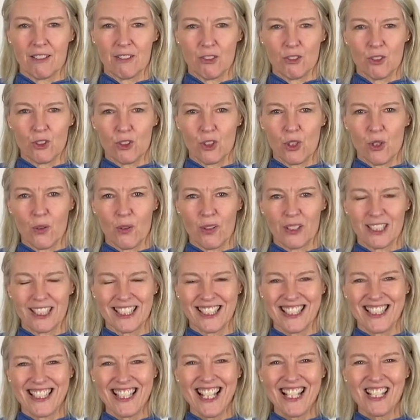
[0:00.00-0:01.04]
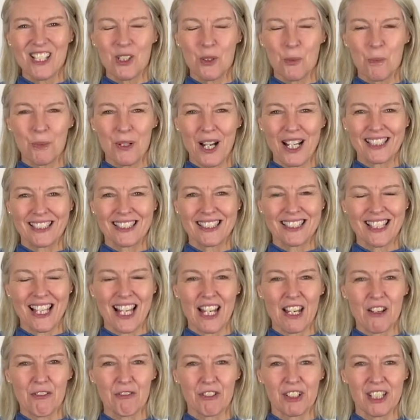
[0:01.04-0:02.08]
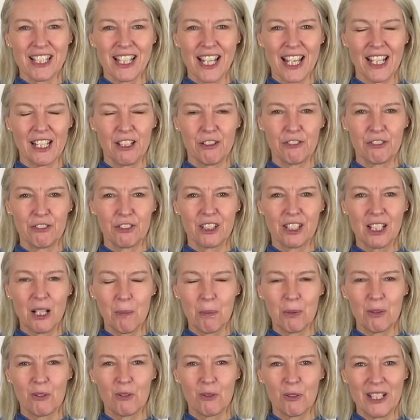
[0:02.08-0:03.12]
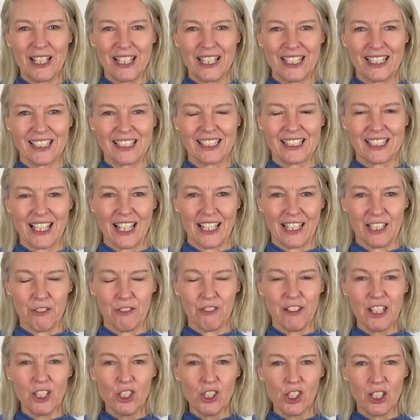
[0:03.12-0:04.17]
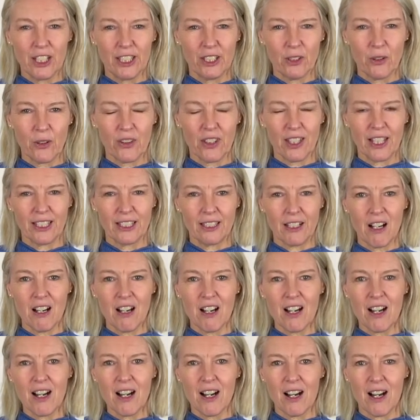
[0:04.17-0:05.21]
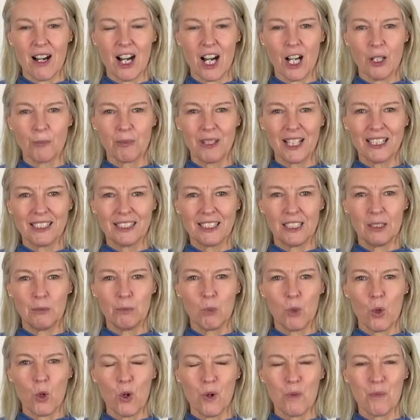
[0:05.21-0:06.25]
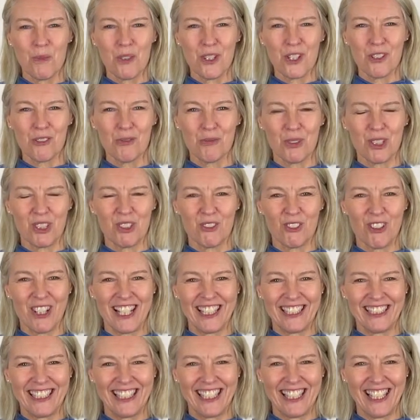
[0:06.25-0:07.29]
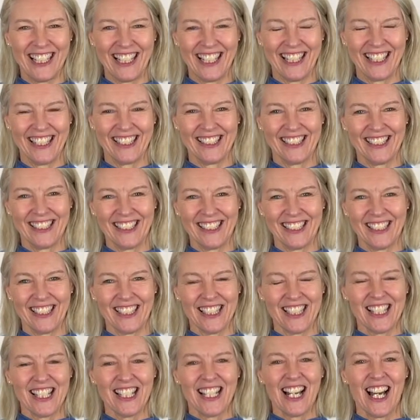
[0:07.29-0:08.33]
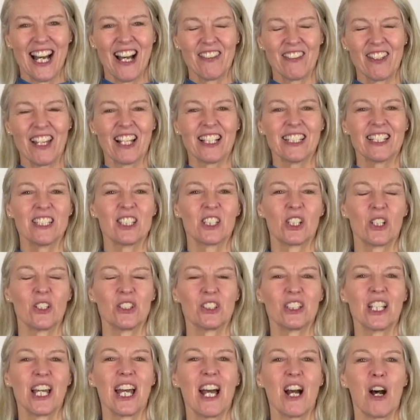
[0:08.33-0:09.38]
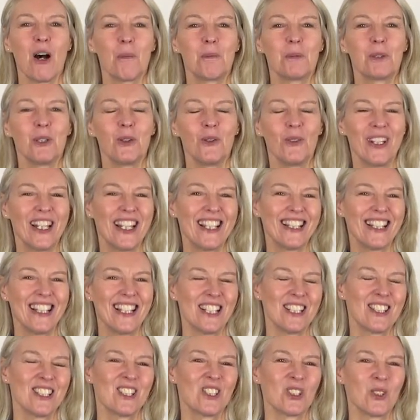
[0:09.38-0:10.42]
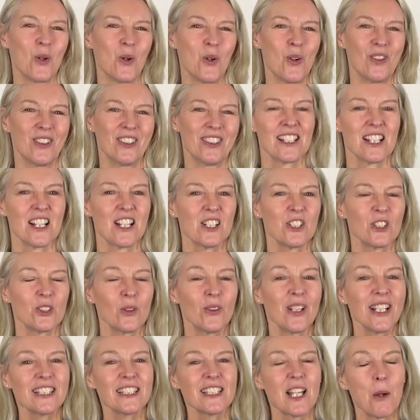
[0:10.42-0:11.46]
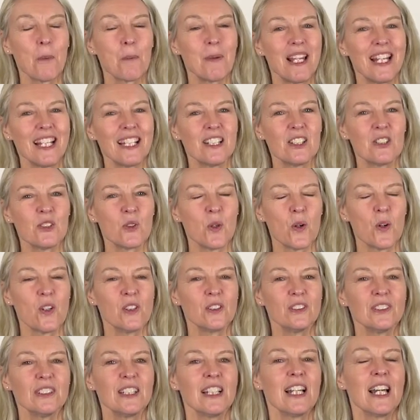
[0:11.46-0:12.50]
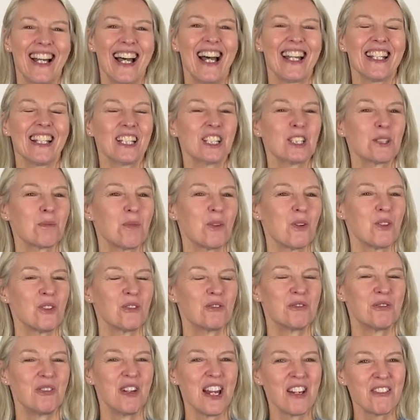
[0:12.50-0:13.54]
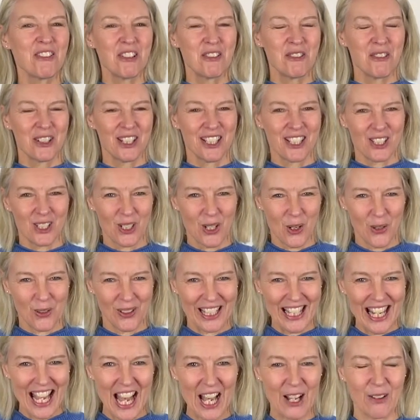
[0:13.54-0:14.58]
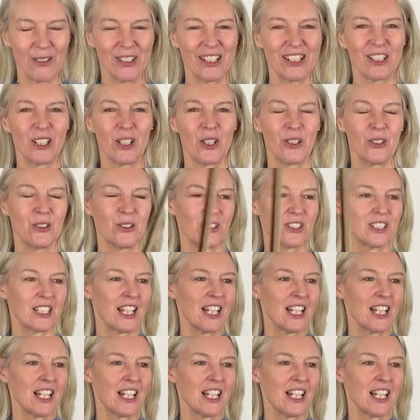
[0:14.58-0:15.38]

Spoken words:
So I'd suggest you practice that every day for a couple of weeks, and eventually you'll think, I'm getting more movement right here. And that is going to help you in this song. So let's now play the song and explore very, very slowly how it goes.